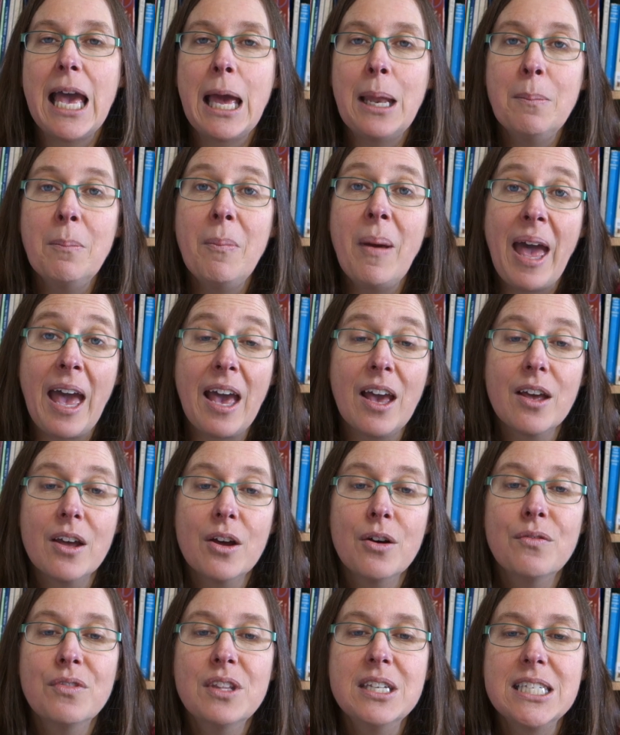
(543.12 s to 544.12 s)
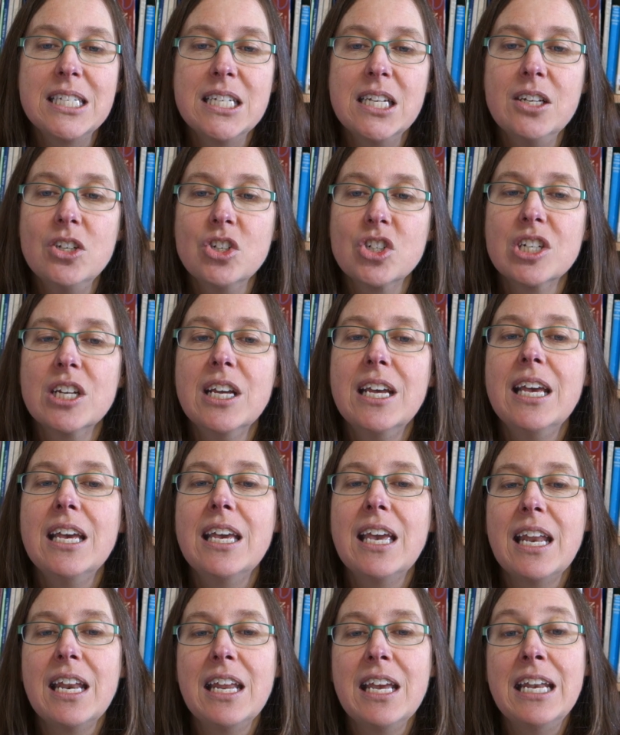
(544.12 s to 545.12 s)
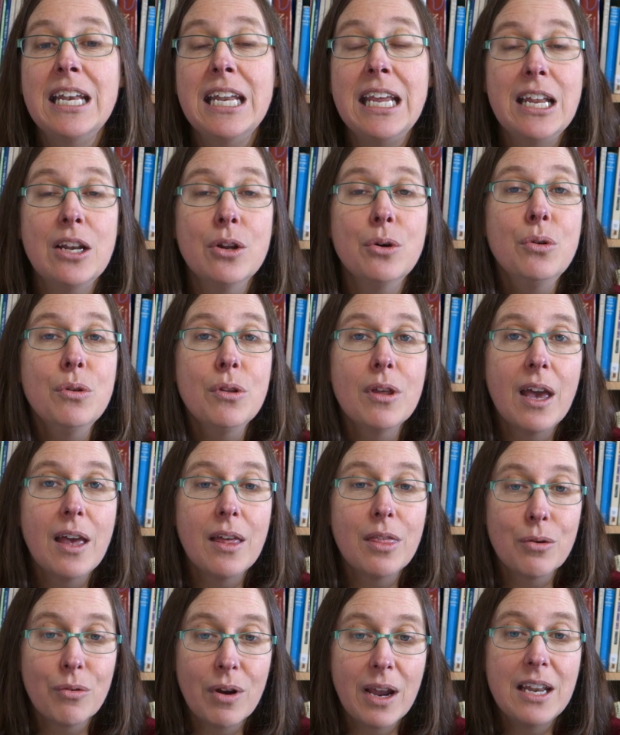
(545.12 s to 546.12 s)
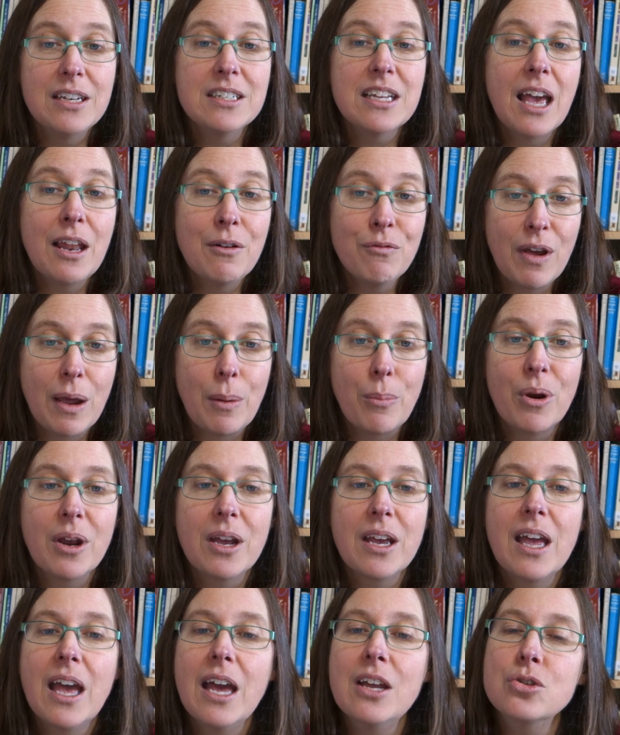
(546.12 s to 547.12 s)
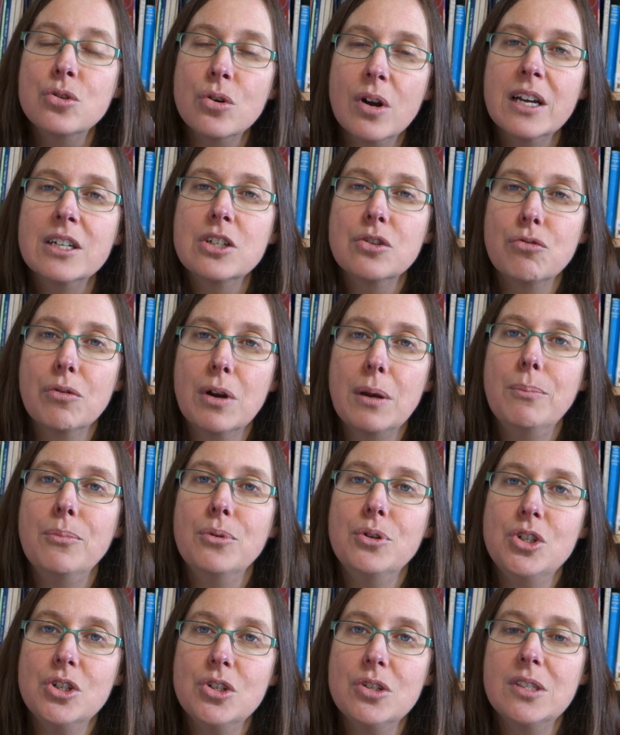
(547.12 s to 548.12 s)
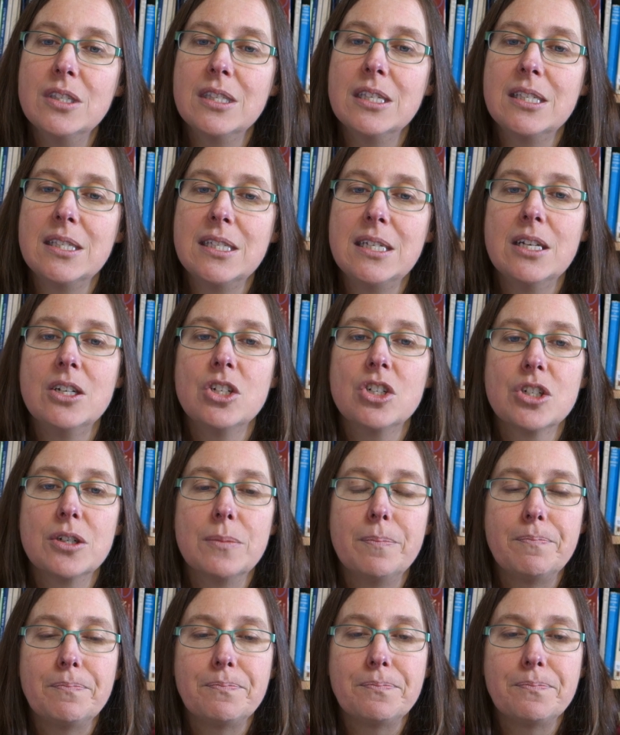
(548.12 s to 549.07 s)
and back of the stitch, getting a needle, thread and fabric and trying to reproduce the stitch.